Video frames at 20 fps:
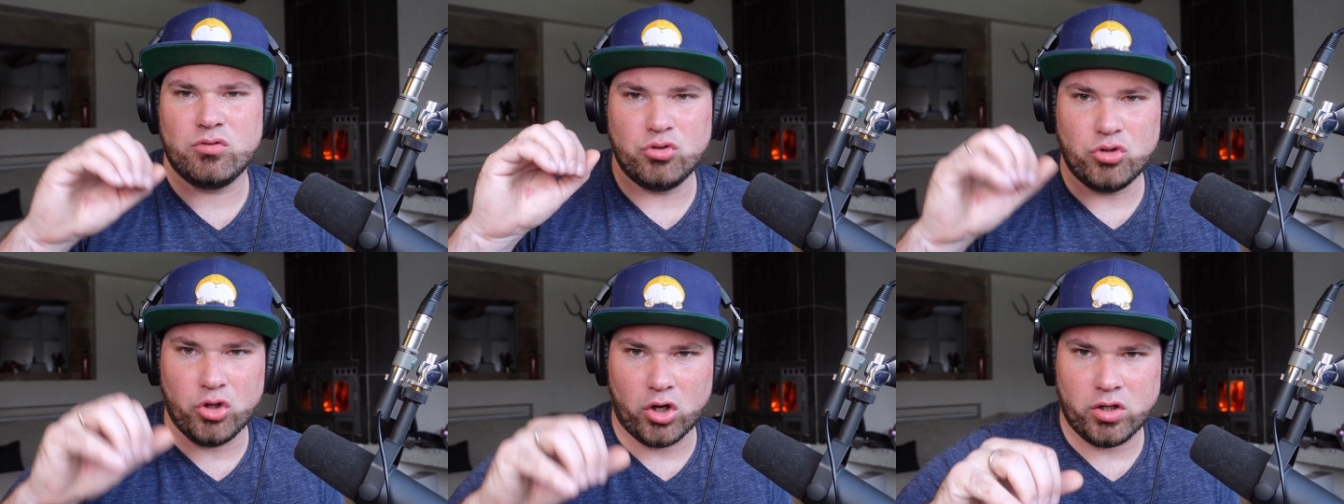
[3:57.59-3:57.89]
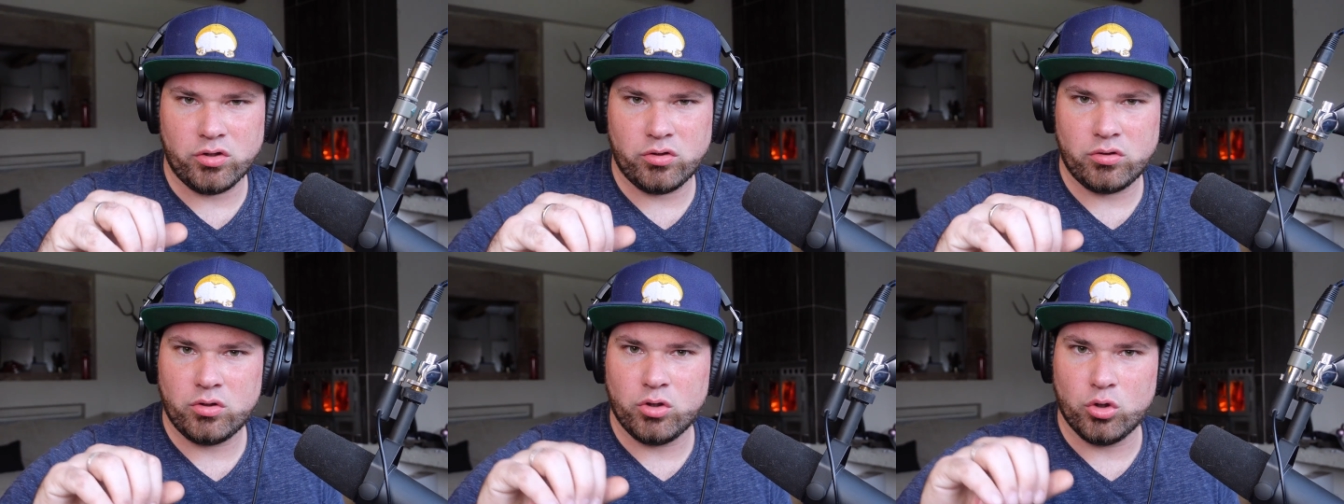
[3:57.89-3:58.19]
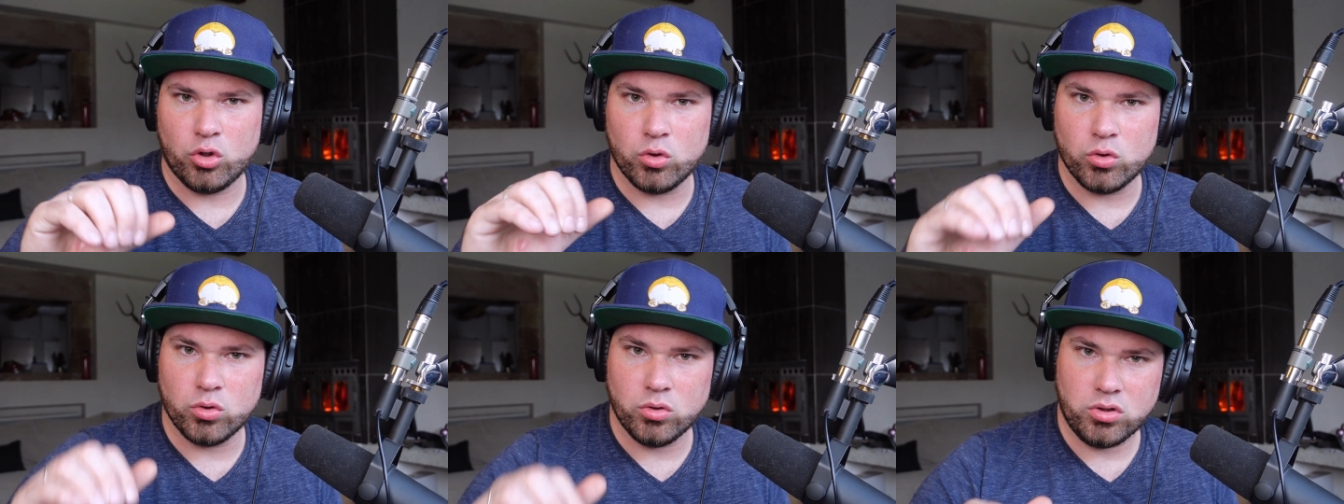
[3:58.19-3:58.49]
done
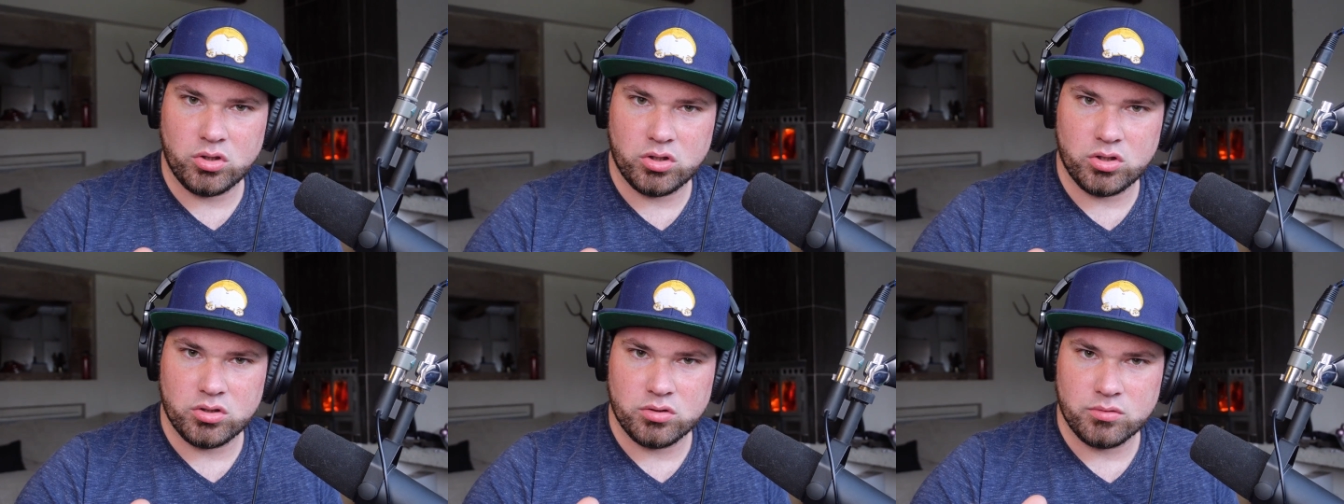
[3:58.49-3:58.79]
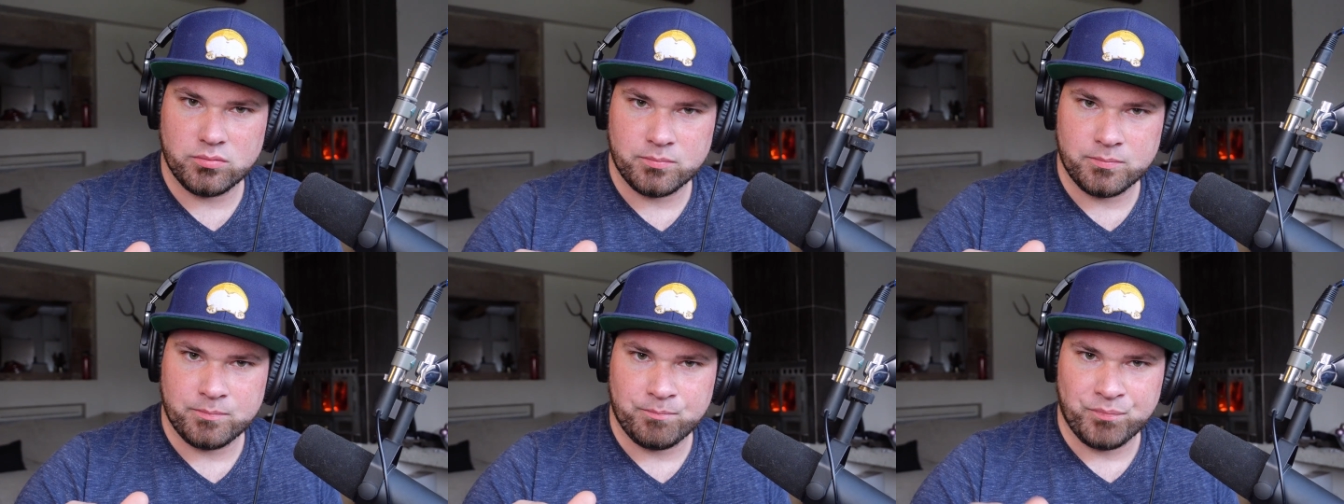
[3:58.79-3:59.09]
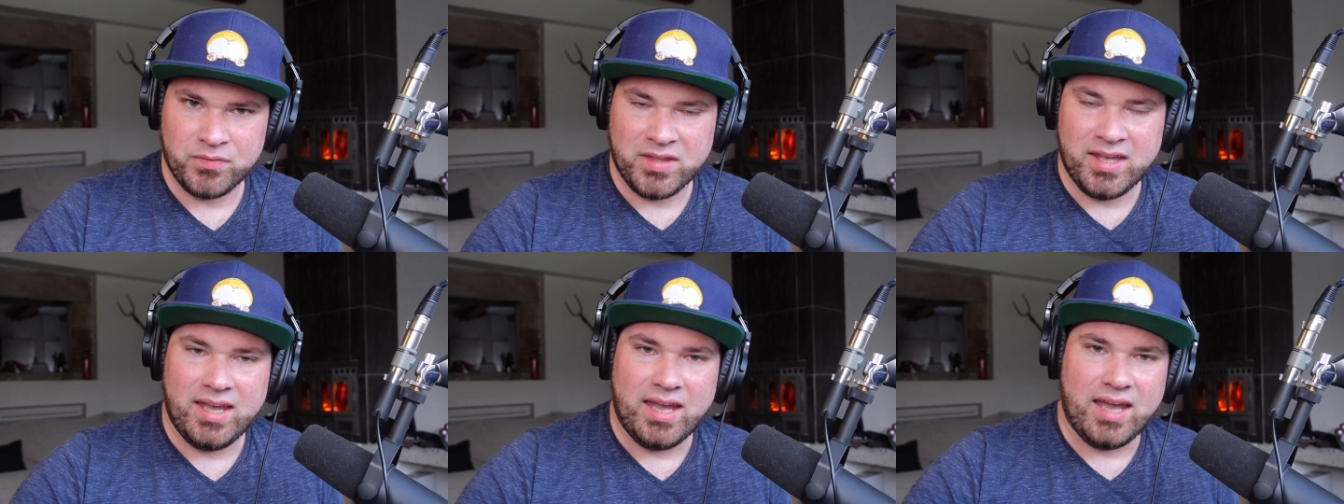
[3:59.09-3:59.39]
hook
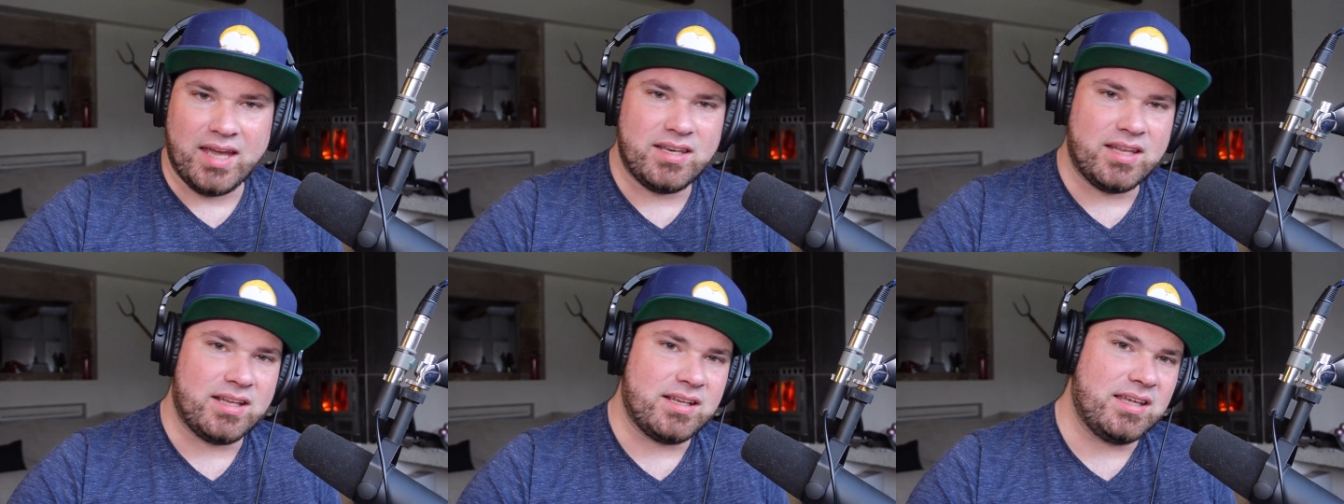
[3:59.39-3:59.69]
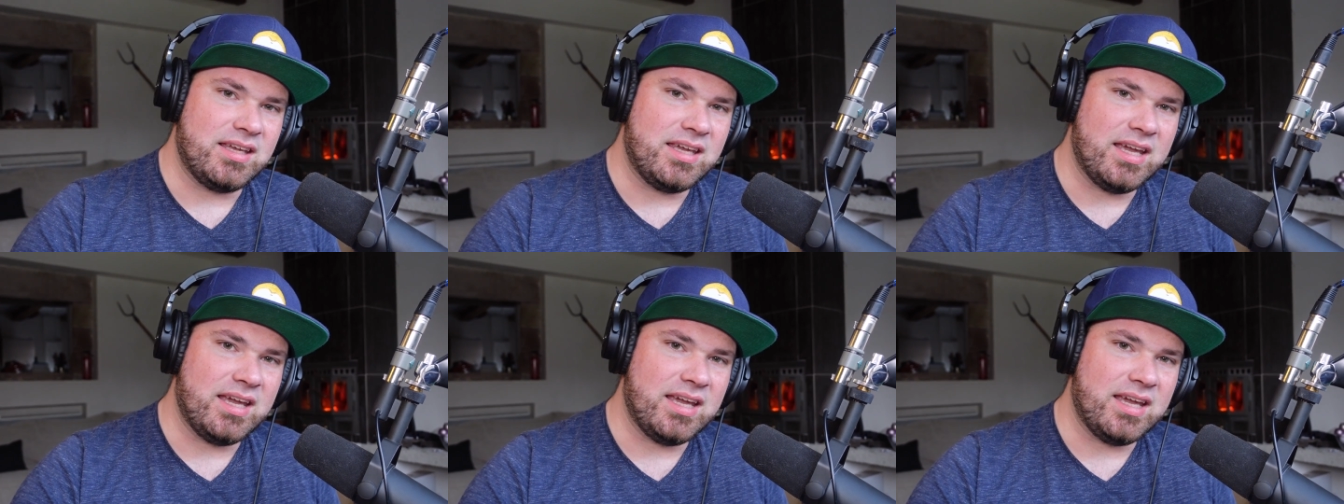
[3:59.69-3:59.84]
and then